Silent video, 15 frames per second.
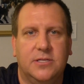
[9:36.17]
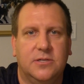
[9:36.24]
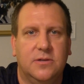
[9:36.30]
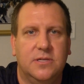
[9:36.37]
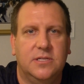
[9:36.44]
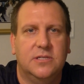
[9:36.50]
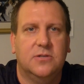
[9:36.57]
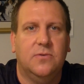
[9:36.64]
So
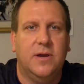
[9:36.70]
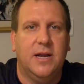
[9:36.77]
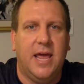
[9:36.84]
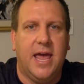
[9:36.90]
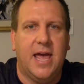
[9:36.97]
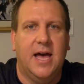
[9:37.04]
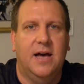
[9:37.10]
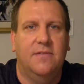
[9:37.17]
this is going to
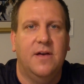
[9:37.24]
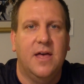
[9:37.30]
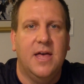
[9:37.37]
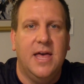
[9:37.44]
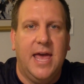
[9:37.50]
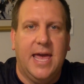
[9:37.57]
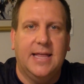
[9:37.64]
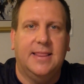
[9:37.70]
have
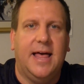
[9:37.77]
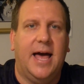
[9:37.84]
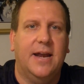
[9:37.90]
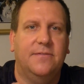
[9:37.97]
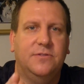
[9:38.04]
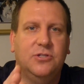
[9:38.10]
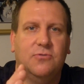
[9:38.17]
a lot of